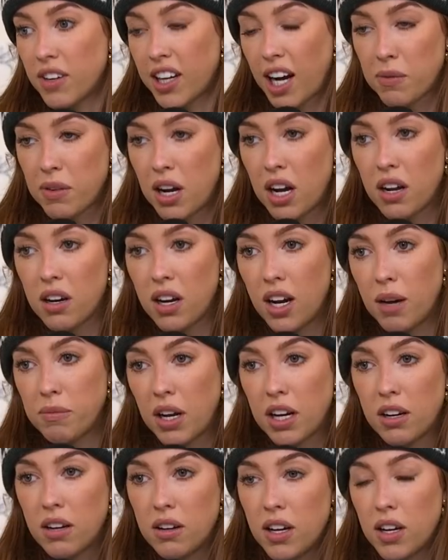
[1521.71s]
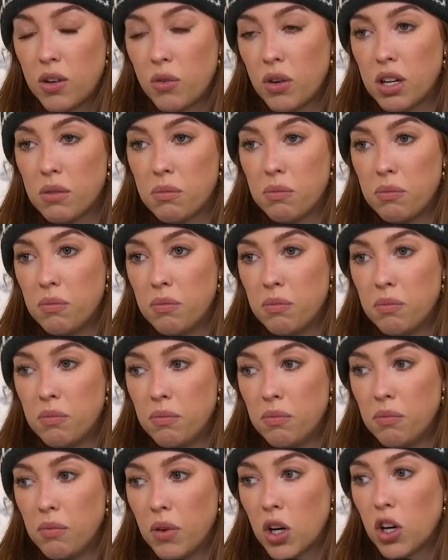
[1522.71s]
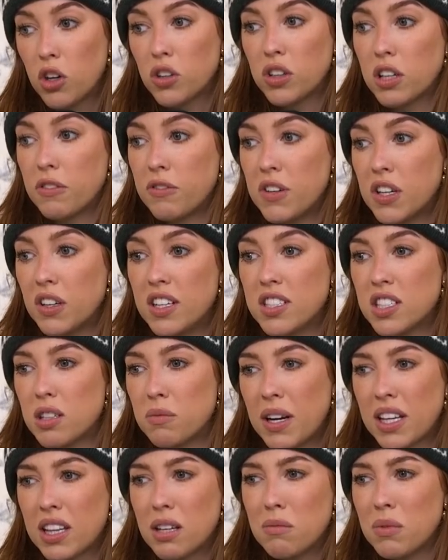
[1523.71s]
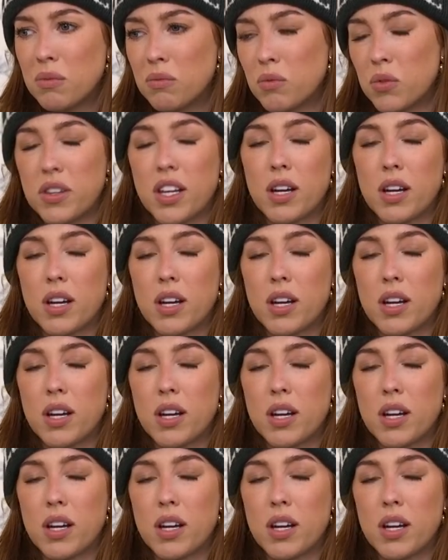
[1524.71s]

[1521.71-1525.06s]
Like, I don't want to hurt their feelings or make them,